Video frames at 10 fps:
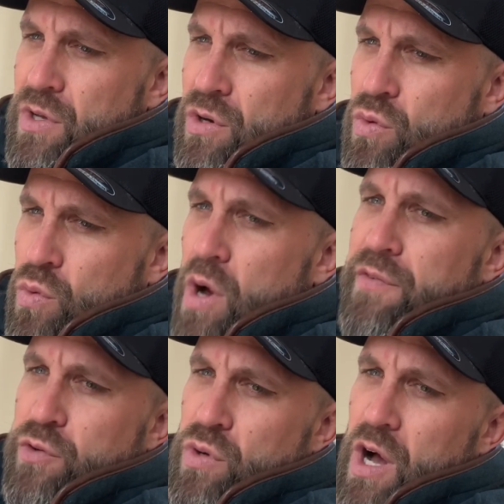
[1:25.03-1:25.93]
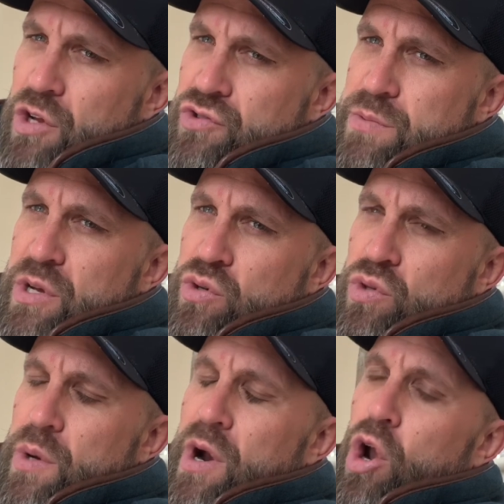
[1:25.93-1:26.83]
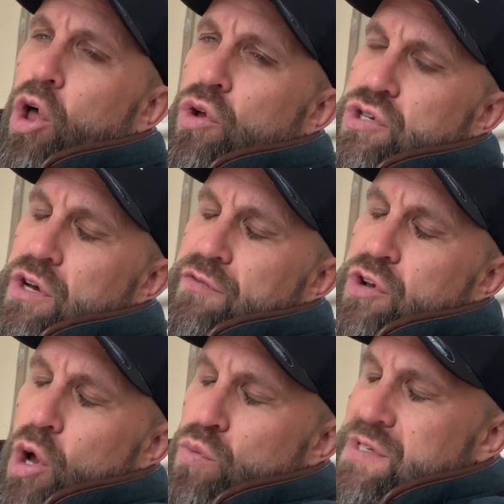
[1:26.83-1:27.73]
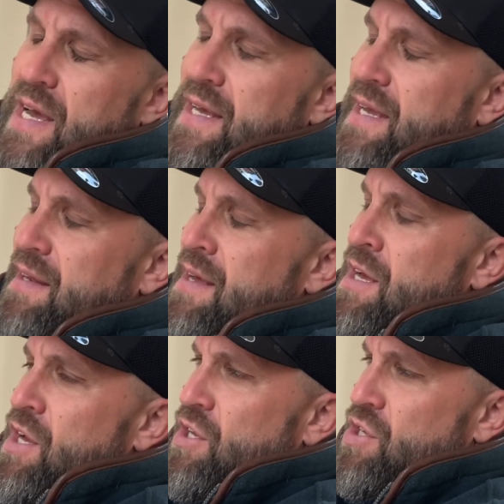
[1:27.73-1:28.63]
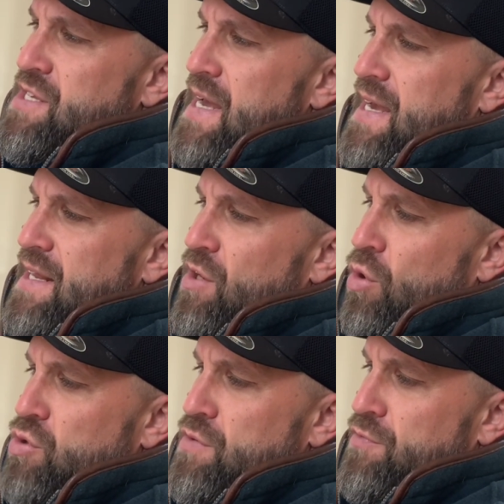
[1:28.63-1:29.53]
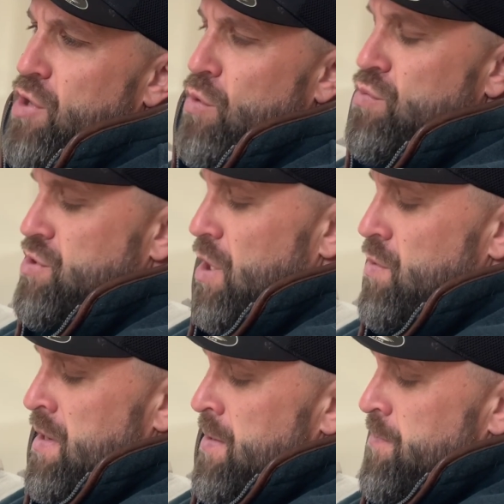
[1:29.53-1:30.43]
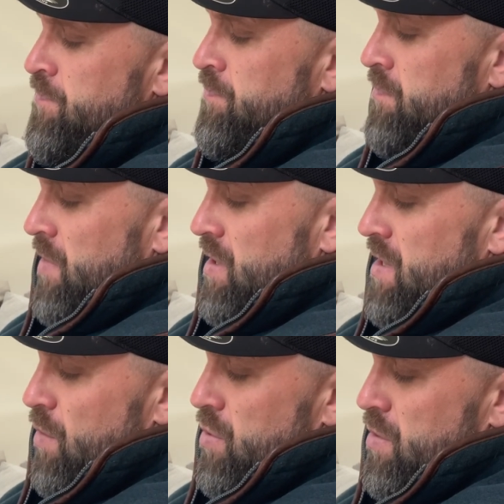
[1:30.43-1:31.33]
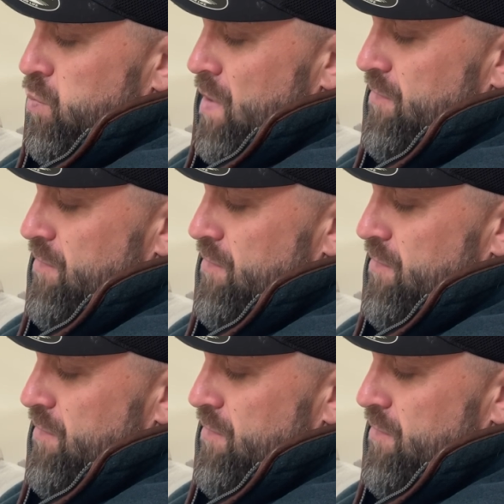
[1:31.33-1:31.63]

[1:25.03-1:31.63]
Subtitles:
quite a few cartridges, but it's also a lot of note taking. You're taking a lot of notes. So, you know, we've